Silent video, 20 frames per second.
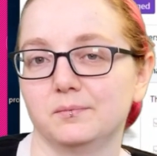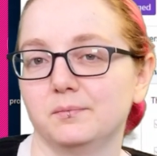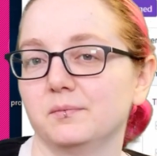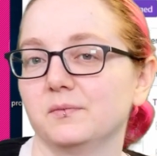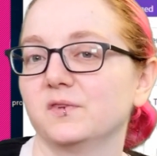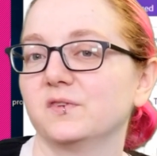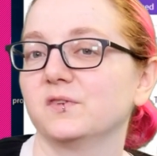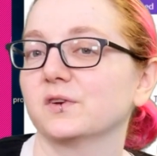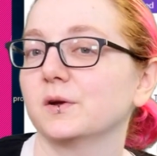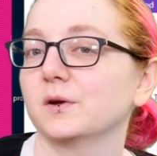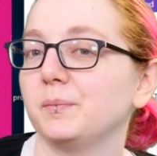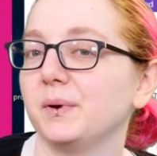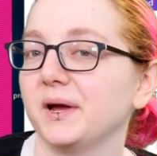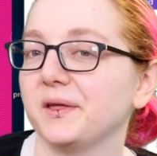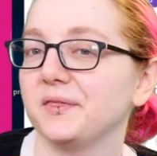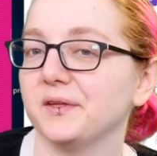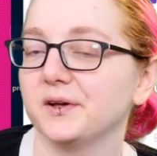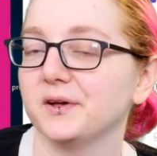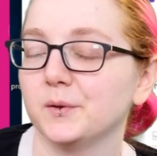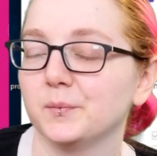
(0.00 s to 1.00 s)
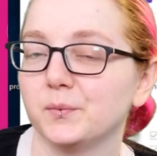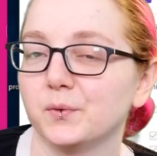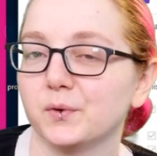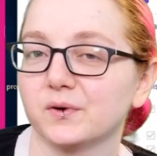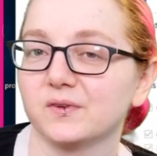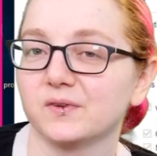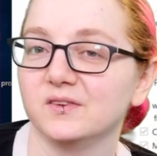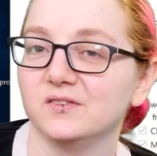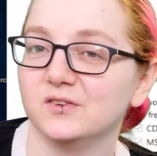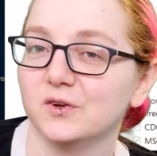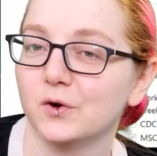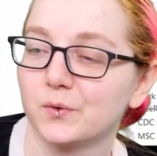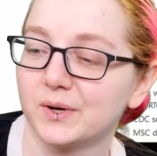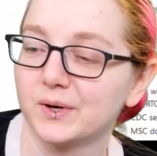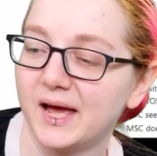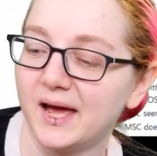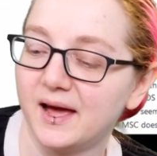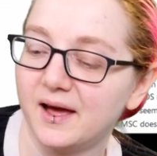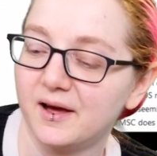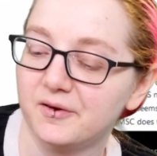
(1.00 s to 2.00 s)
CircuitPython on boards that don't
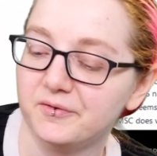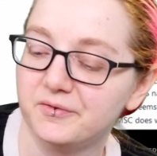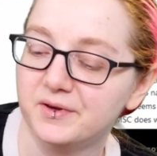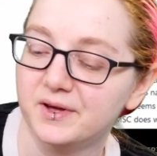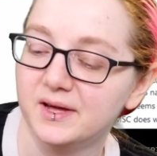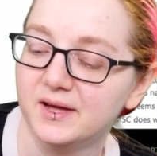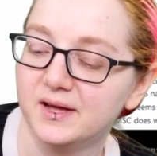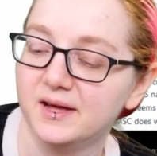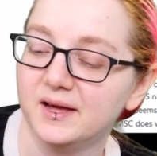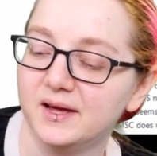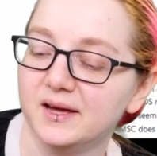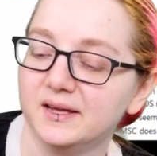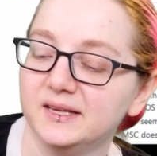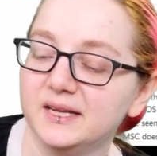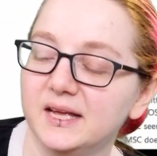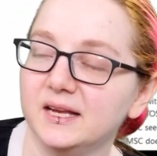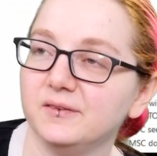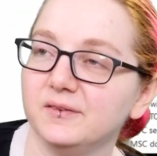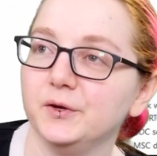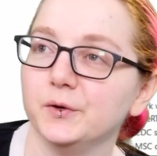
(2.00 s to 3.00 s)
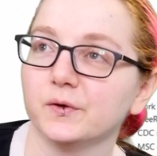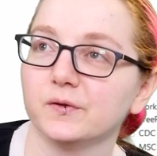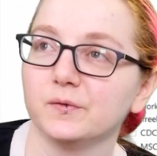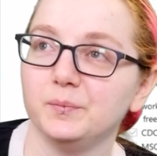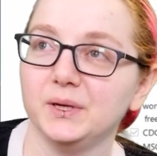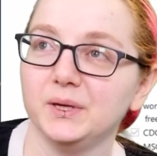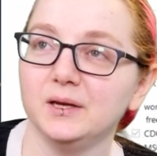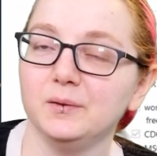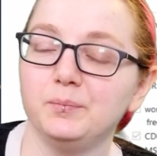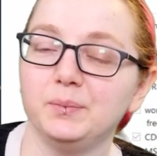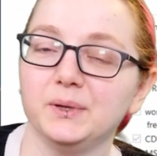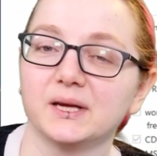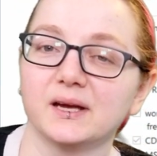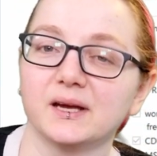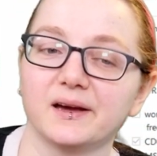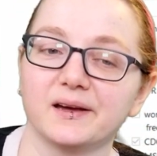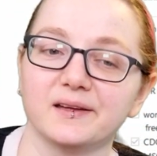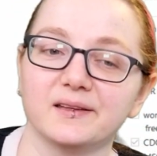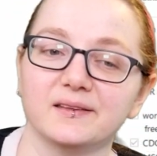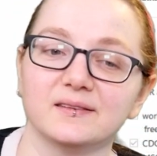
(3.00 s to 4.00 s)
have native USB
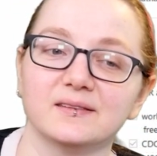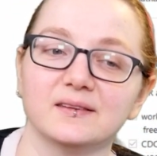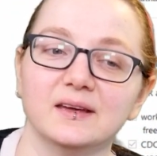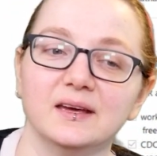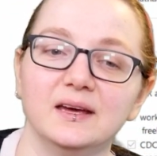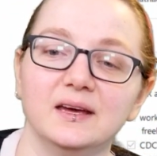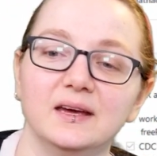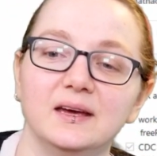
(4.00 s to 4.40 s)
because